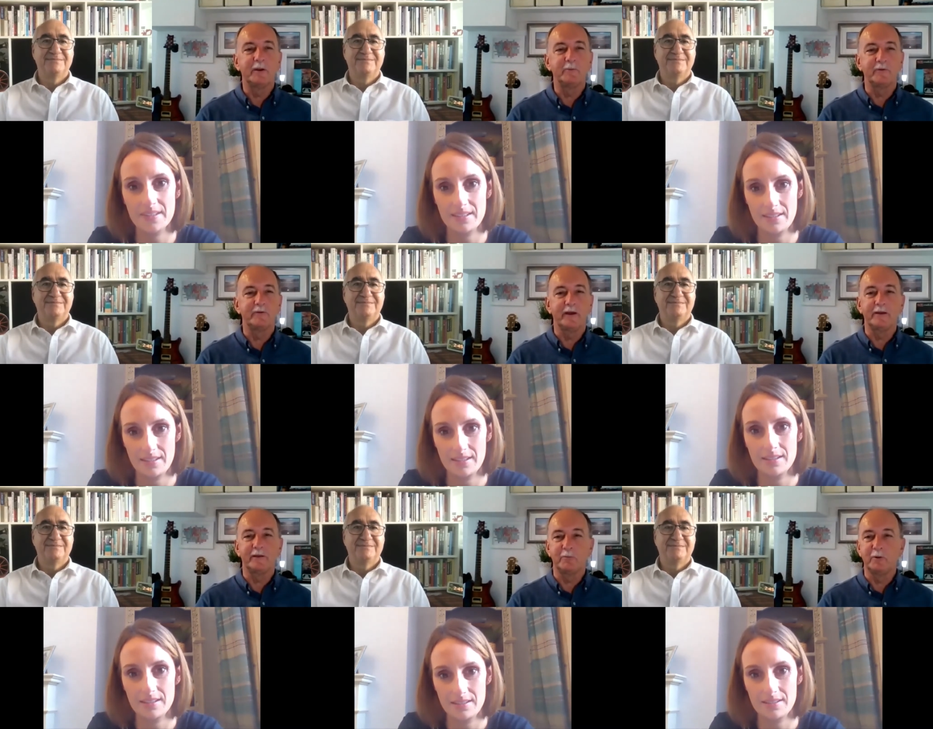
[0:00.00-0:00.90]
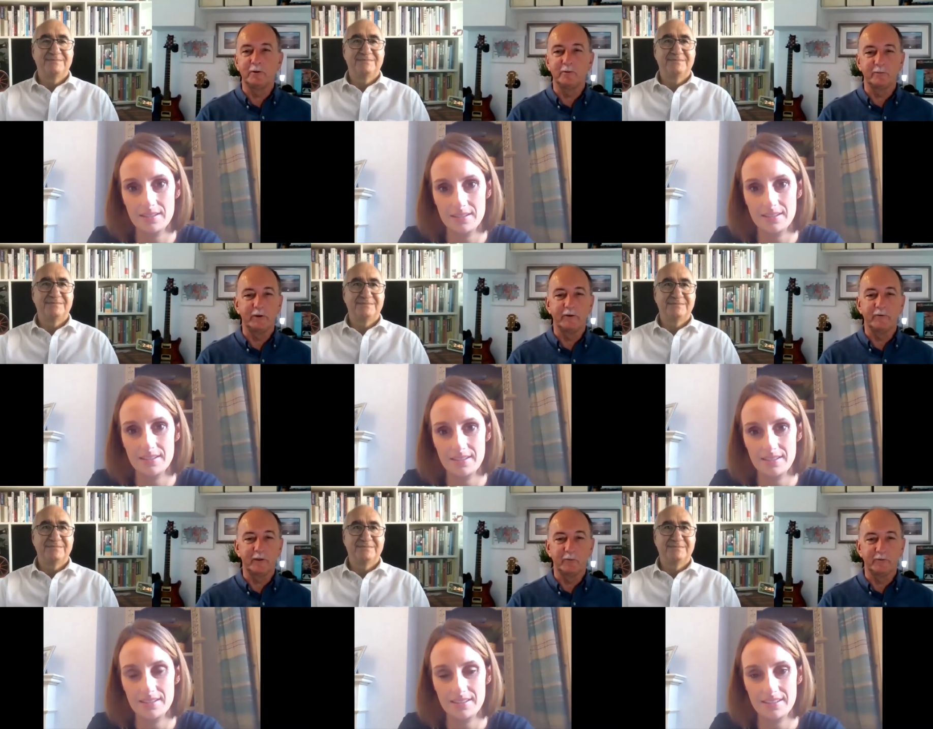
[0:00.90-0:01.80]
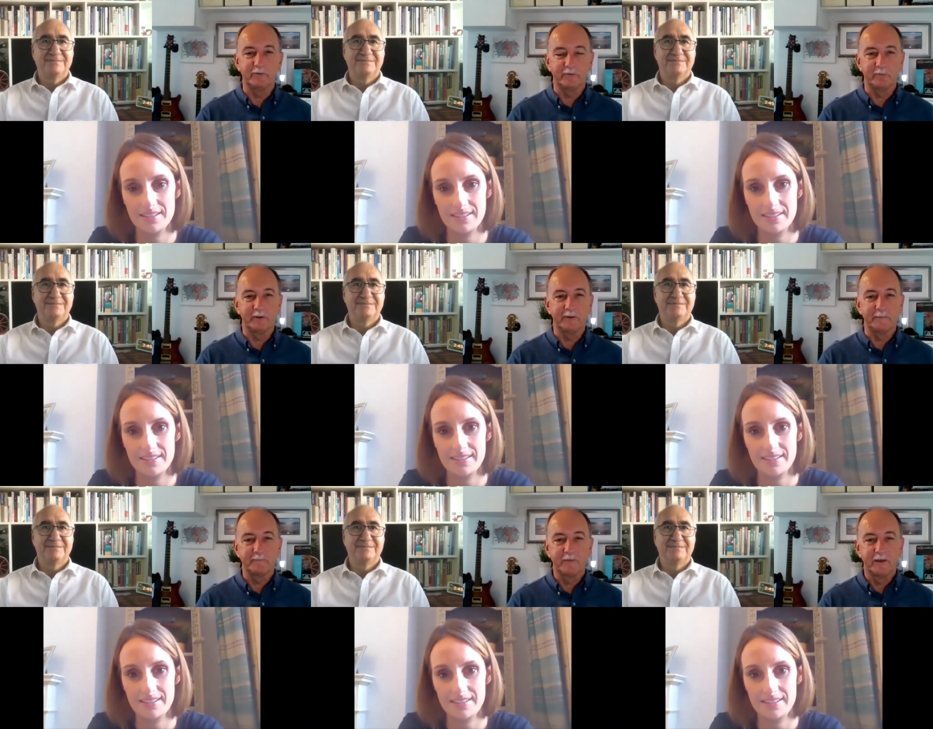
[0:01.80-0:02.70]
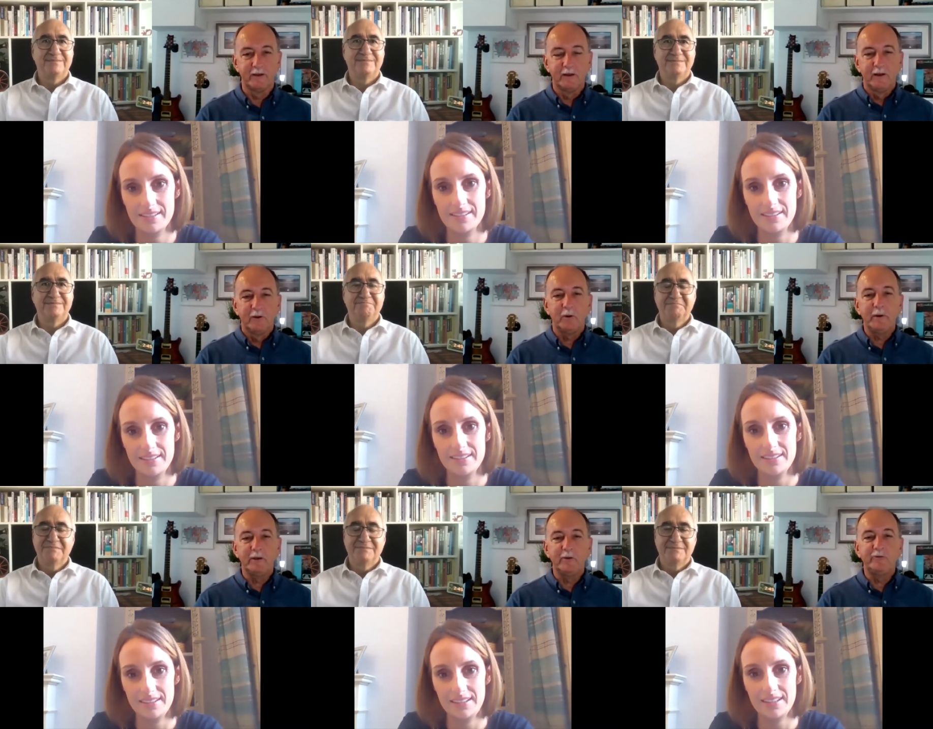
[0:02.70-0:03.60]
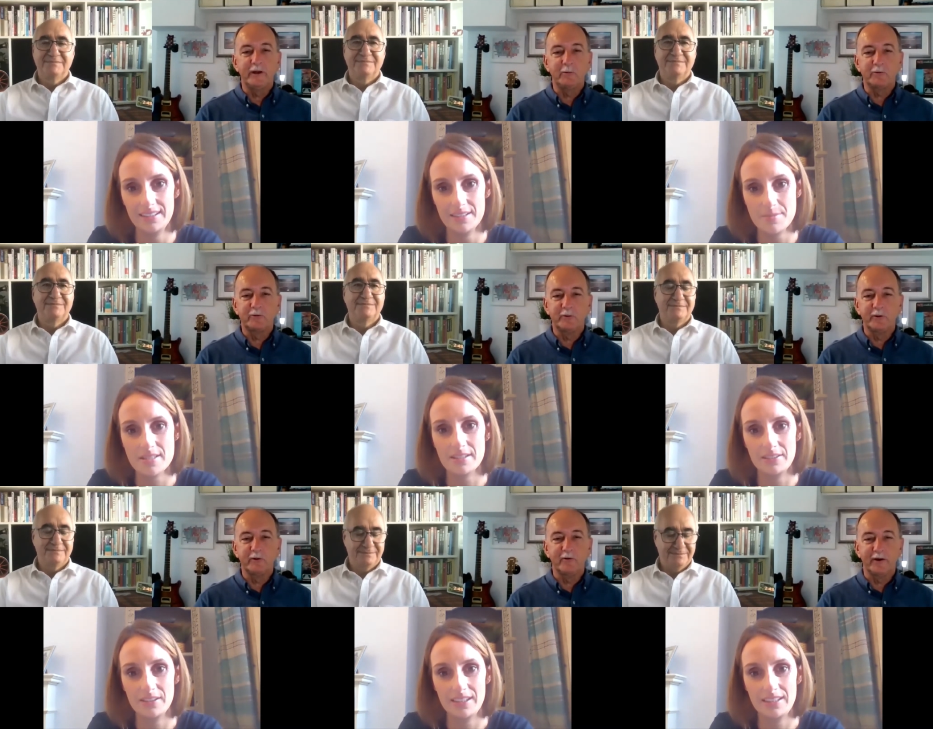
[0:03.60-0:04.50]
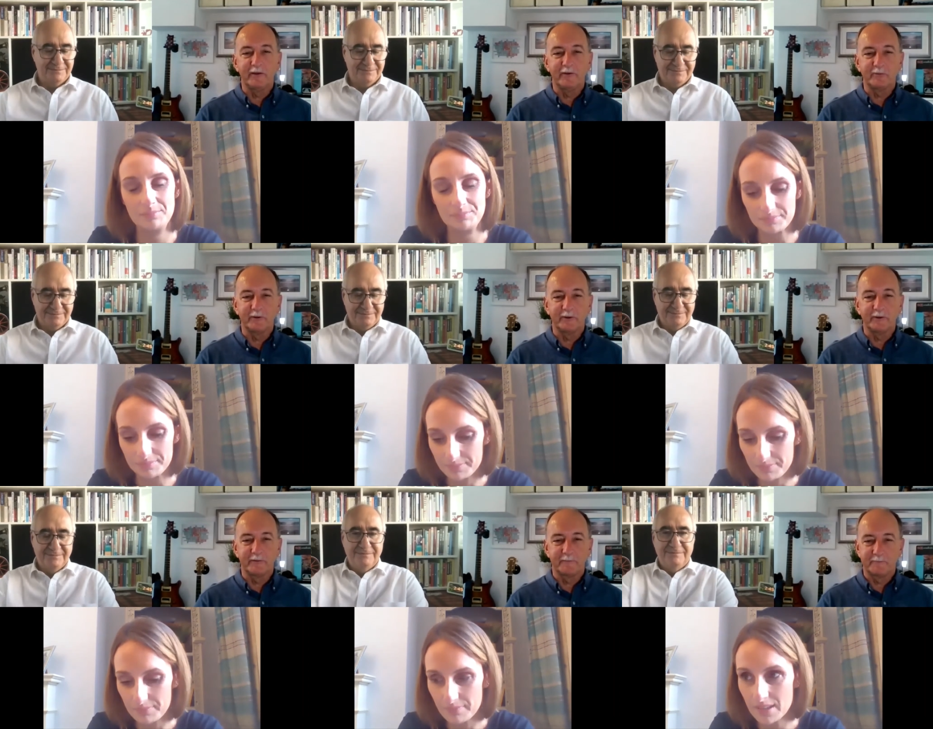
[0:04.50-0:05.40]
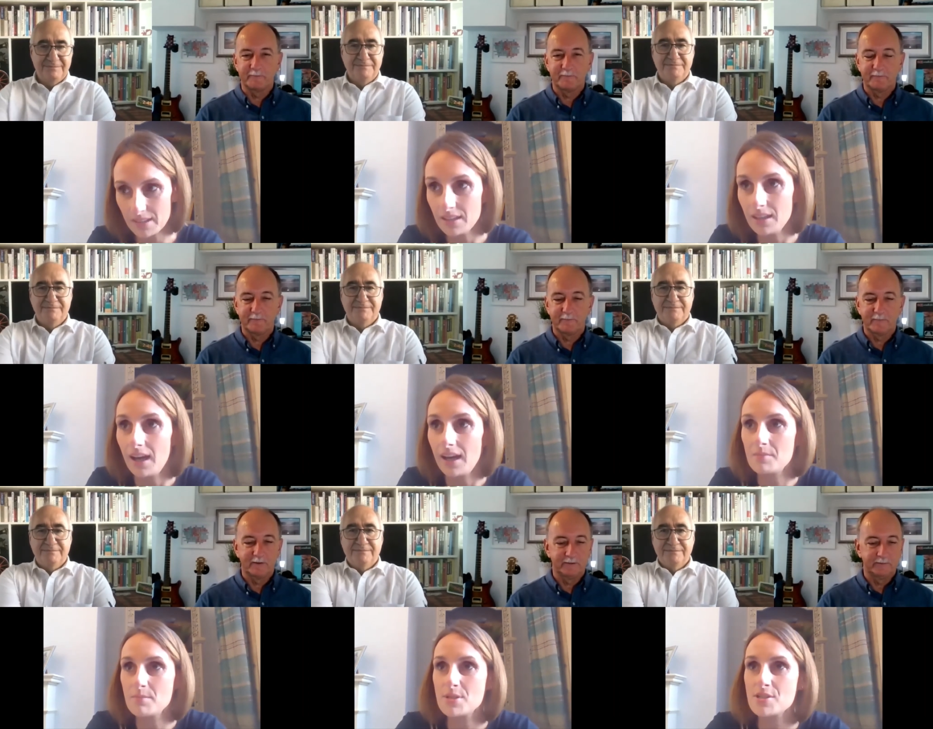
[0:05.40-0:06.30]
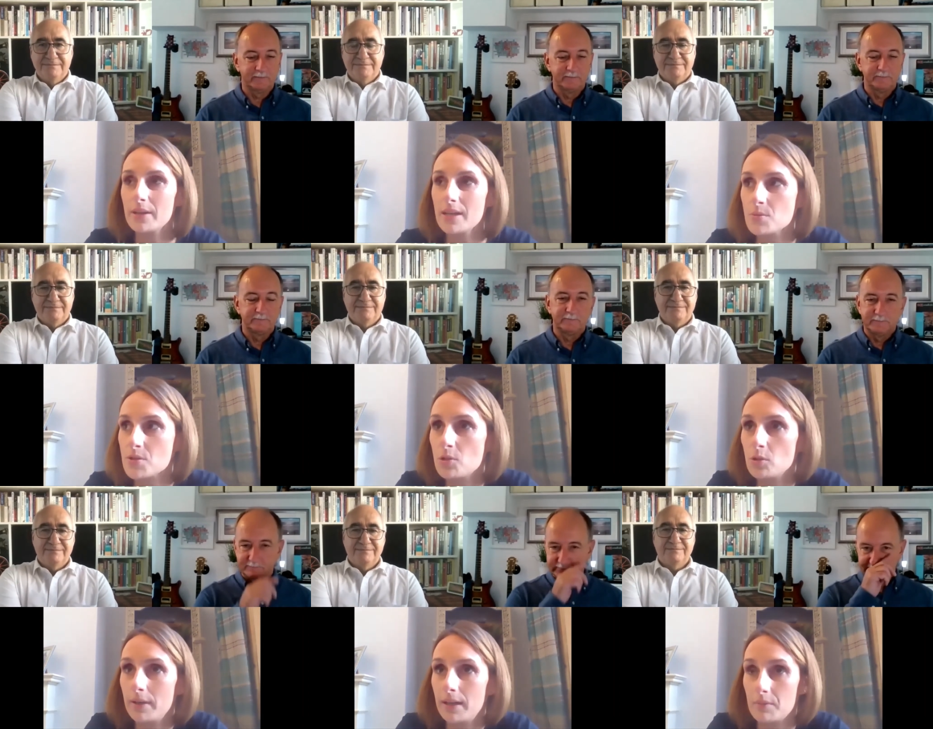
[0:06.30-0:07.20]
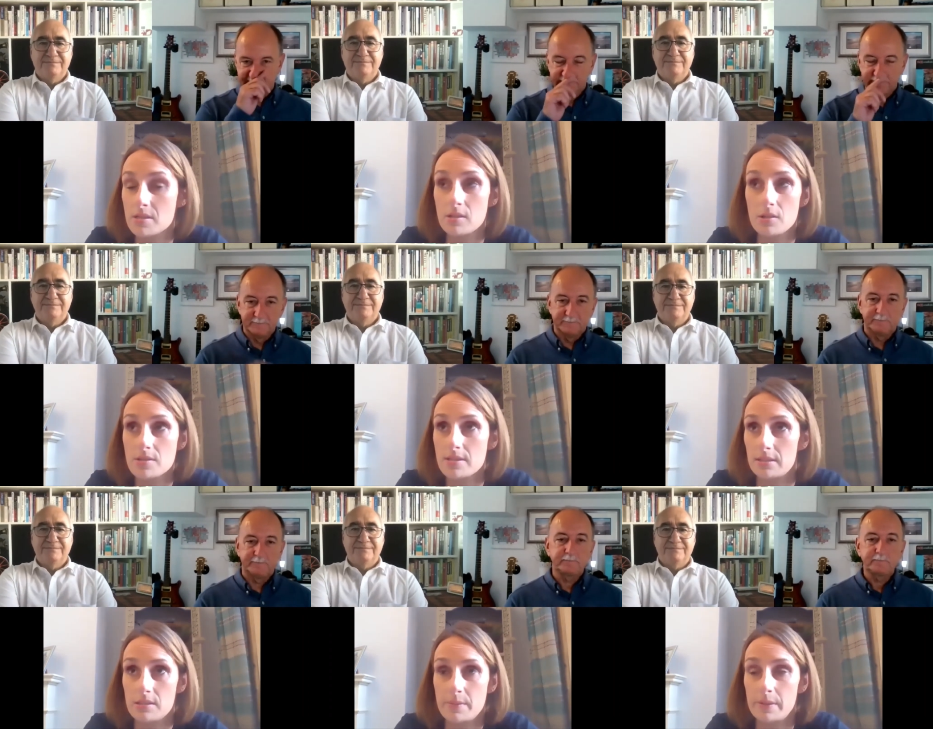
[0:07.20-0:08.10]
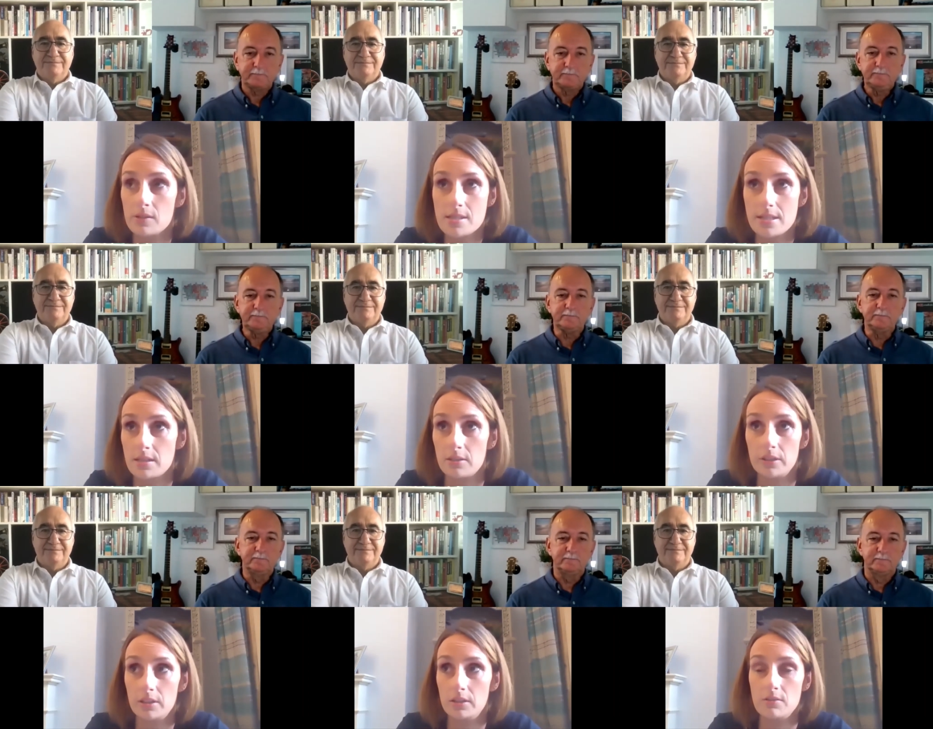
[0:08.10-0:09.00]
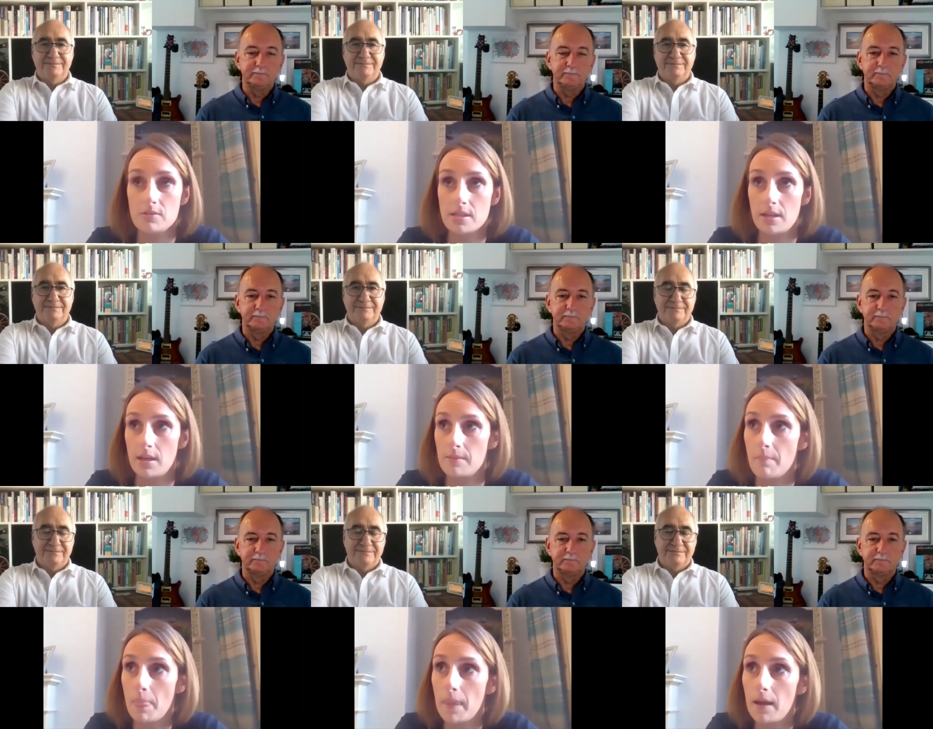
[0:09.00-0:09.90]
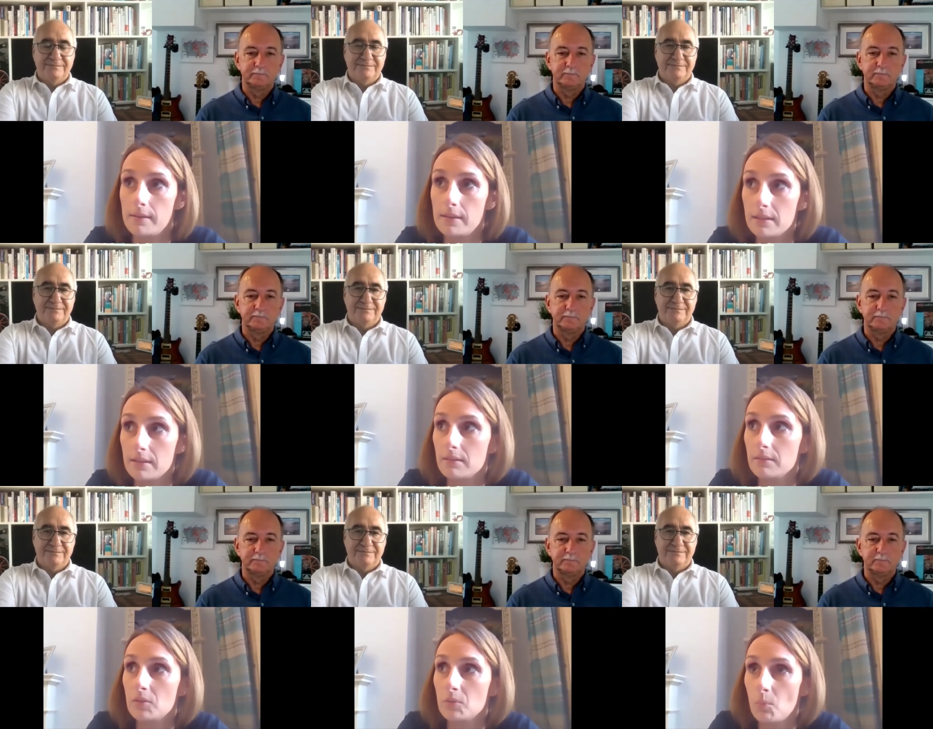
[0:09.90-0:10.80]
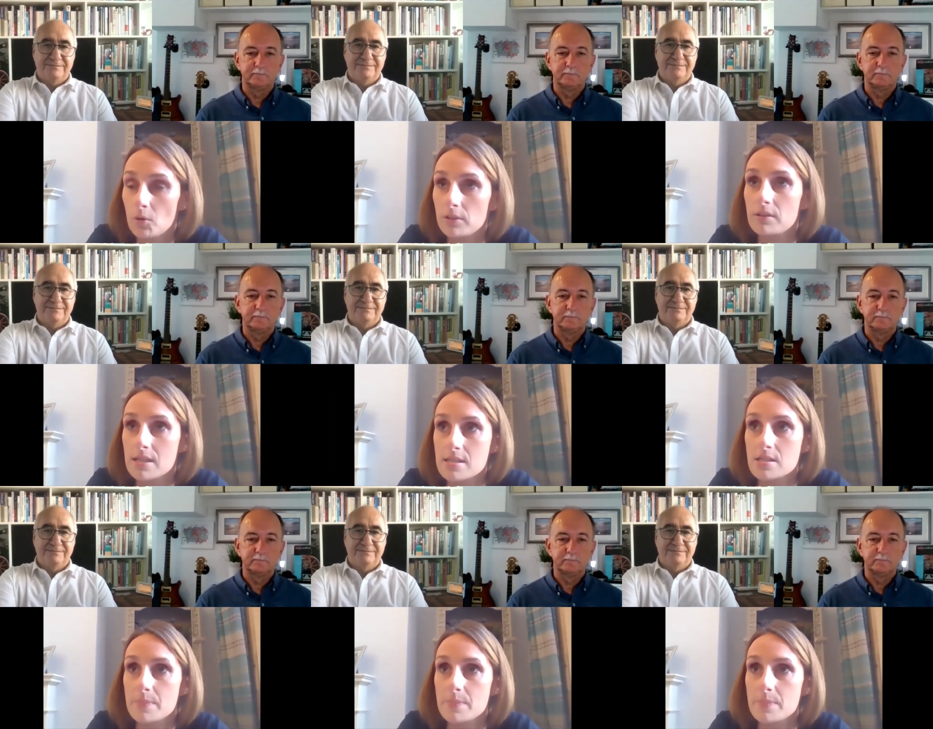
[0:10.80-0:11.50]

Speaker 1: able to take their world to wherever they want it to be. What about you, Jenny? What's caught yeah. your eye this week?
Speaker 2: Um, so I guess what's caught my eye was lots. There's been lots, hasn't there, in the news? Um, I think one of the things that's